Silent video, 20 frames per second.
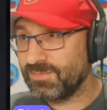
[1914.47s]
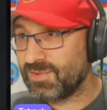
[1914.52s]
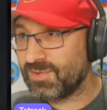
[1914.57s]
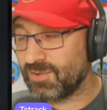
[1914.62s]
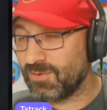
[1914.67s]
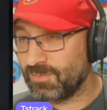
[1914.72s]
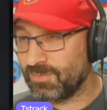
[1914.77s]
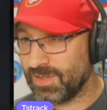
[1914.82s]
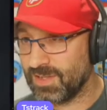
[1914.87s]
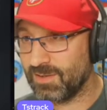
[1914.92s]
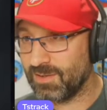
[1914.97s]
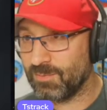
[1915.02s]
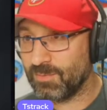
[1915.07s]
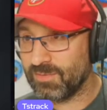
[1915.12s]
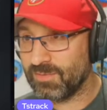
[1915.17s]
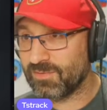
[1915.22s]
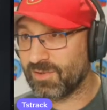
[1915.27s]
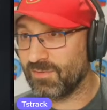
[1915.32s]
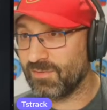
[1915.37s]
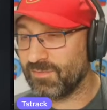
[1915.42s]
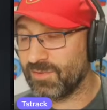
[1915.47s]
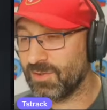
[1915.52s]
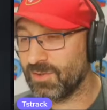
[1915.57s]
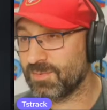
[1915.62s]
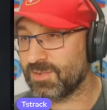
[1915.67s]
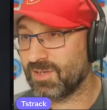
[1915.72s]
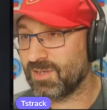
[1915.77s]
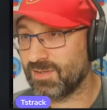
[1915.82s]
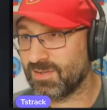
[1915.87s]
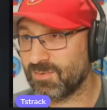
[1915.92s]
so be it. We've got the
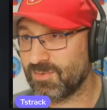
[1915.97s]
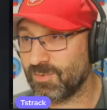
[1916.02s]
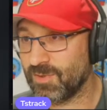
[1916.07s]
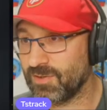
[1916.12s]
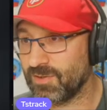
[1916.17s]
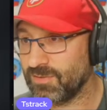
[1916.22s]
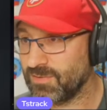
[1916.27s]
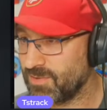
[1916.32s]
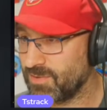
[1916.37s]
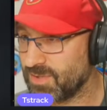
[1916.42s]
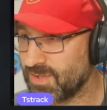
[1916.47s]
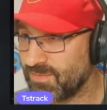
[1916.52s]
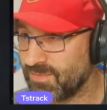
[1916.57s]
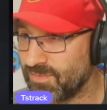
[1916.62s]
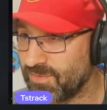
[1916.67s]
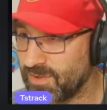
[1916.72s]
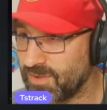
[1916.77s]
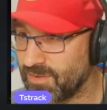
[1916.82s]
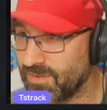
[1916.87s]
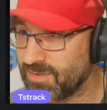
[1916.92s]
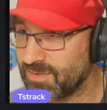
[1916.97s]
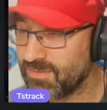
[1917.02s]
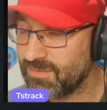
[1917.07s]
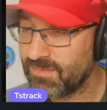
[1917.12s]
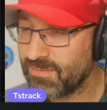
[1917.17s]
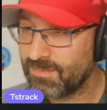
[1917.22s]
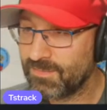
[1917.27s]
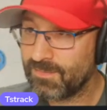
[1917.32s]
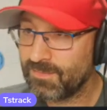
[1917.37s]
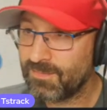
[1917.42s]
upside swing on Justin Fields.